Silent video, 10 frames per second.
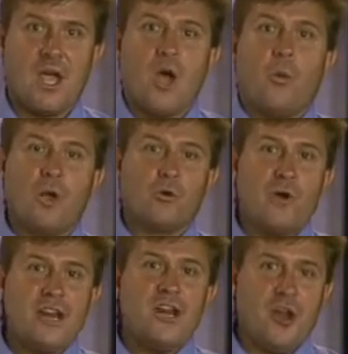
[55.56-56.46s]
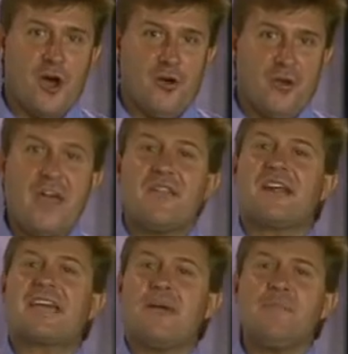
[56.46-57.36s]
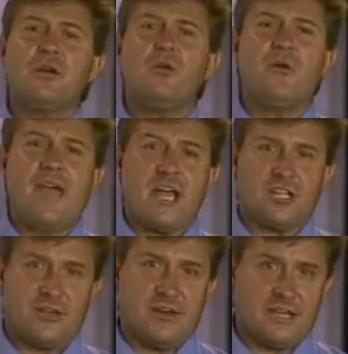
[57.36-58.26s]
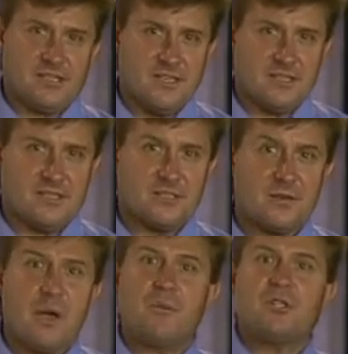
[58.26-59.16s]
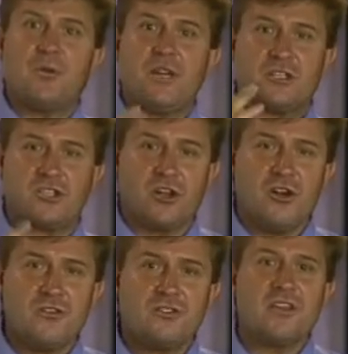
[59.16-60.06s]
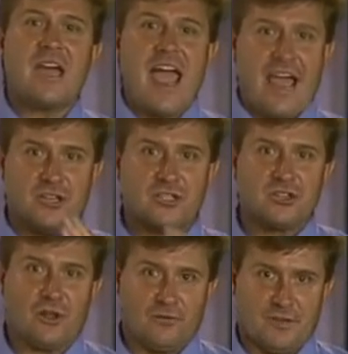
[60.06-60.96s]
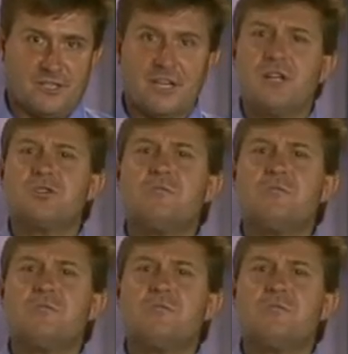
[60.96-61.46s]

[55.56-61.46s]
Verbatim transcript: We already know that a chemical reaction exists between a solute and a solvent to